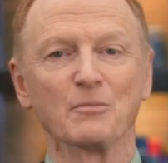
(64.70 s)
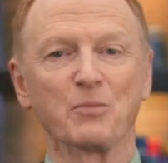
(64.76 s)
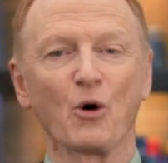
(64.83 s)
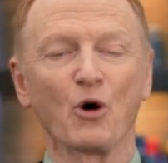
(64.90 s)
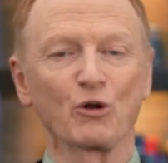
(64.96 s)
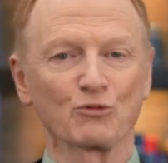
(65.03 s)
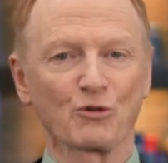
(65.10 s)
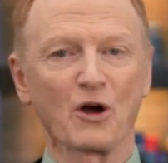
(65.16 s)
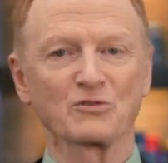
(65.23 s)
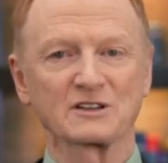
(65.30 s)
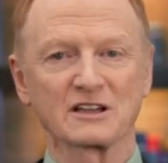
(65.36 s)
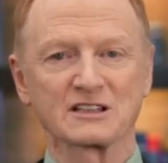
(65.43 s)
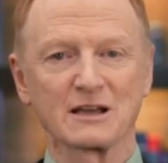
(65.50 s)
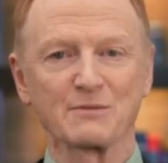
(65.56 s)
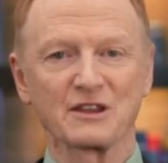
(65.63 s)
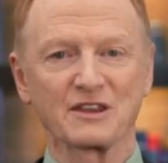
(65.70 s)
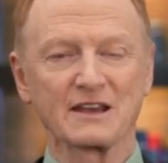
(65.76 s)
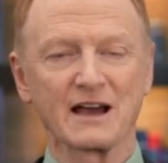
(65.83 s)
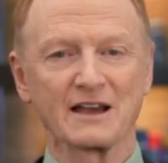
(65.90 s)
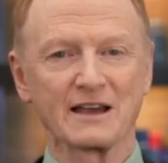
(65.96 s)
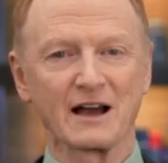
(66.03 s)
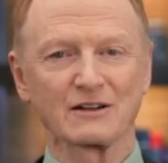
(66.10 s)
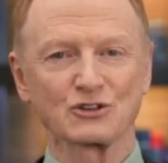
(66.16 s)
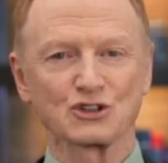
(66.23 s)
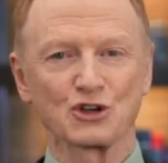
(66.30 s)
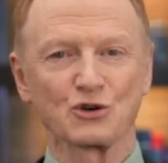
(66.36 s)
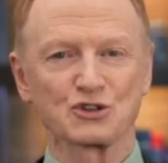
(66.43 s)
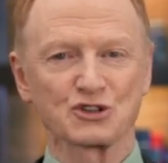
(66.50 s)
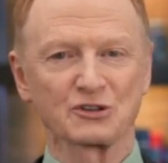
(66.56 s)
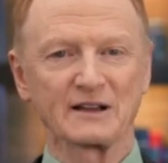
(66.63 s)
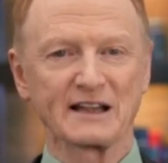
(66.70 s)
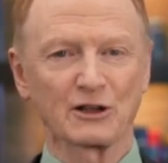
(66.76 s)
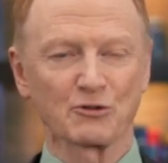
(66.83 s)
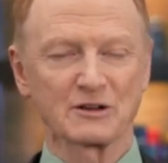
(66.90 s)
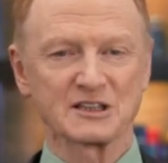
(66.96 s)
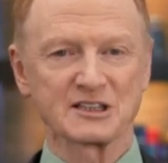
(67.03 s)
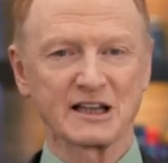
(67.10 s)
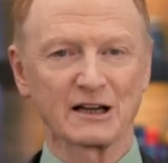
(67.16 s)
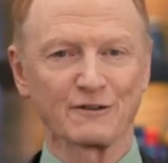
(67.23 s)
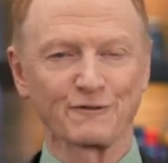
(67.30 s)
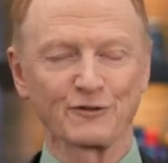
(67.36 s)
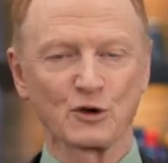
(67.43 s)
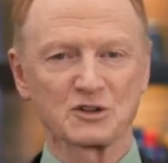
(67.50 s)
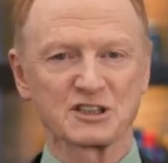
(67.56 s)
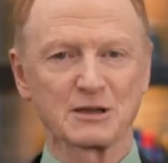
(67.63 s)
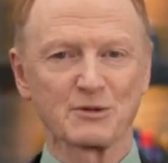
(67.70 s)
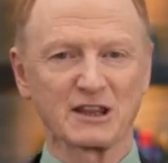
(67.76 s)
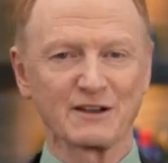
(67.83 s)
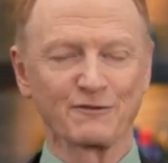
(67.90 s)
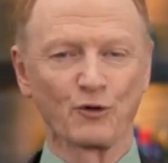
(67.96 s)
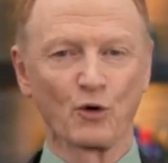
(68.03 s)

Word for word: Paul wrote to Timothy, a young church leader, and said in 1 Timothy